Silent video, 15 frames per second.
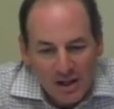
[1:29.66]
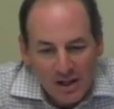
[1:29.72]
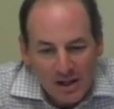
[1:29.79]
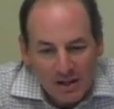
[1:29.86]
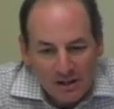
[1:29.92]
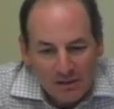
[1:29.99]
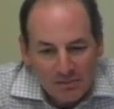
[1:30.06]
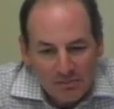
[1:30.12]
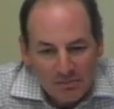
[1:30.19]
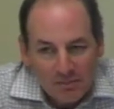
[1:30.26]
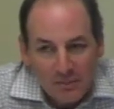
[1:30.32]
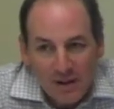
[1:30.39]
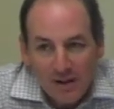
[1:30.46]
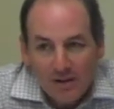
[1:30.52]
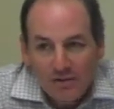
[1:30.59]

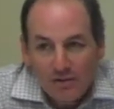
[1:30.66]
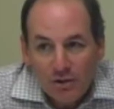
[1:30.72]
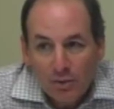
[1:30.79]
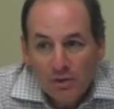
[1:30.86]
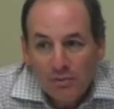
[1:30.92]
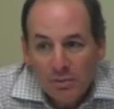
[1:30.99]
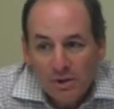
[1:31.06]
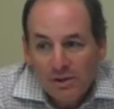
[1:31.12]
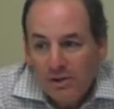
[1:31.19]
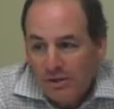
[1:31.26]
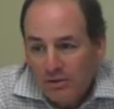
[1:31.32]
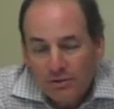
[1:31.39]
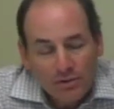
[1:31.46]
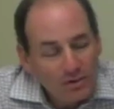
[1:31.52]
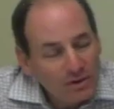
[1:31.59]
And so we've been
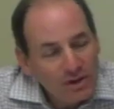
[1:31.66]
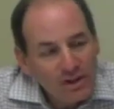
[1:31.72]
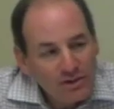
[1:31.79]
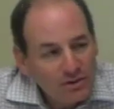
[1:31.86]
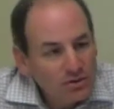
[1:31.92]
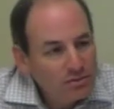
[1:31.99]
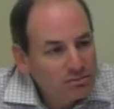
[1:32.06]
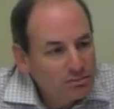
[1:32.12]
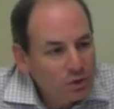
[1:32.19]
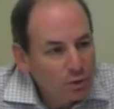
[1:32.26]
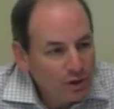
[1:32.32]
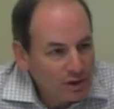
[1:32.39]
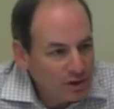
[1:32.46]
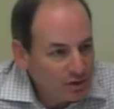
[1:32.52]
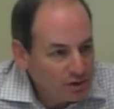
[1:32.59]
here for the last
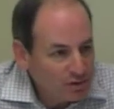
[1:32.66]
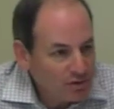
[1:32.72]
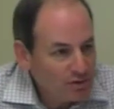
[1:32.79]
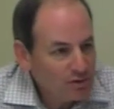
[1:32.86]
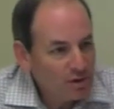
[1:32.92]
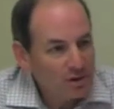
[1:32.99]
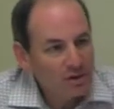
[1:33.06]
20 years.